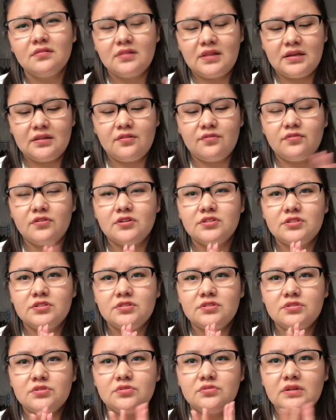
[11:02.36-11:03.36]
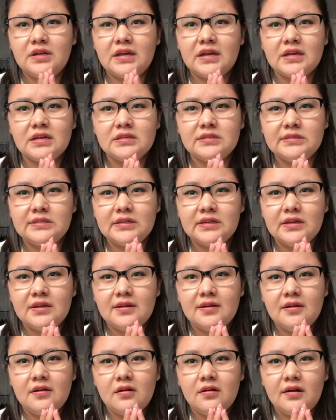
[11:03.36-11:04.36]
Like the first 2 days,
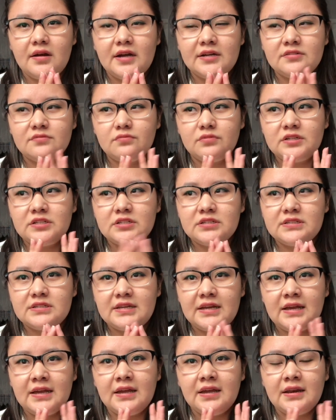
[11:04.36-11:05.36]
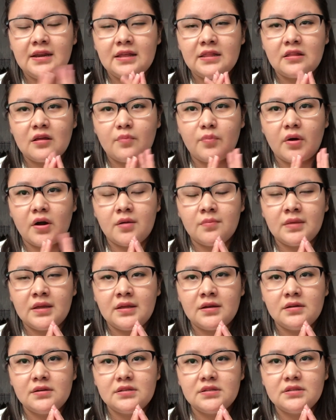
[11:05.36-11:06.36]
we just stayed in the
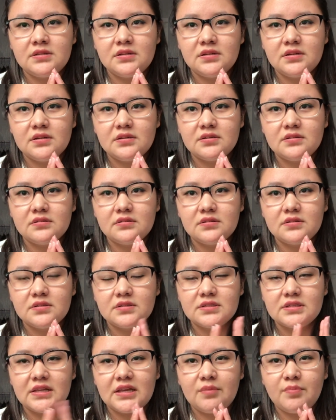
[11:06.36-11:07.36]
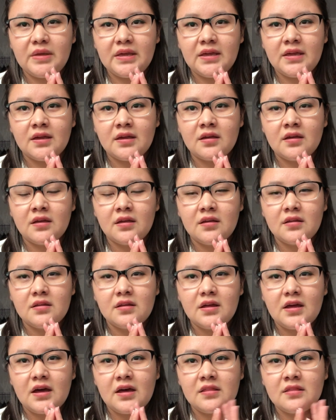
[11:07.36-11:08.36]
apartment, sleeping,
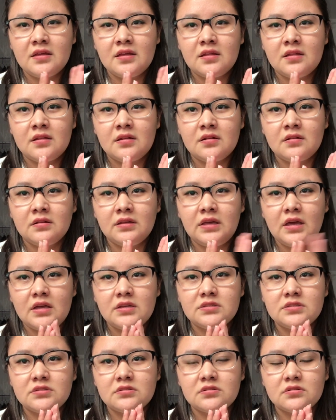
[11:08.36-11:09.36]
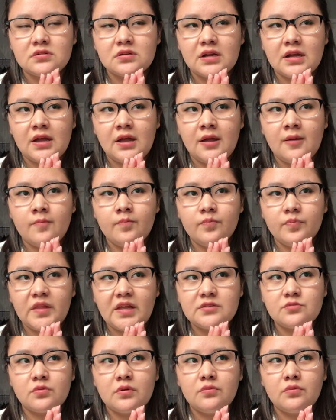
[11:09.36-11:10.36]
and then yesterday,
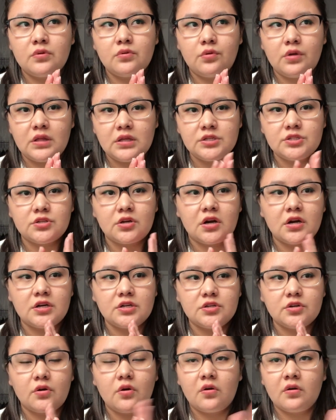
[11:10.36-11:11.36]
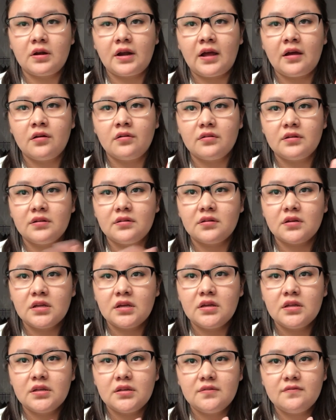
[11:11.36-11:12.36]
that's when we really started to going out and
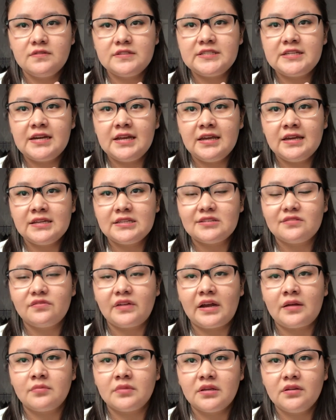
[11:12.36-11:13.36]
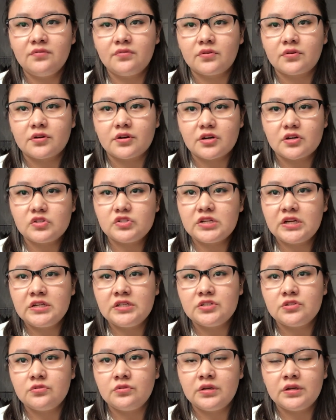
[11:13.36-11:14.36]
visiting his family for
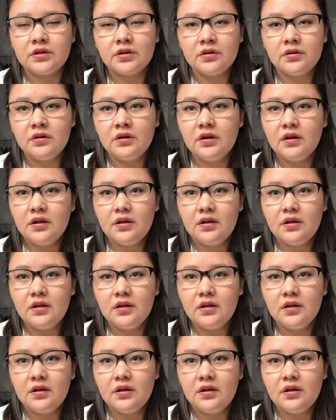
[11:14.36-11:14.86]
Chinese New Year.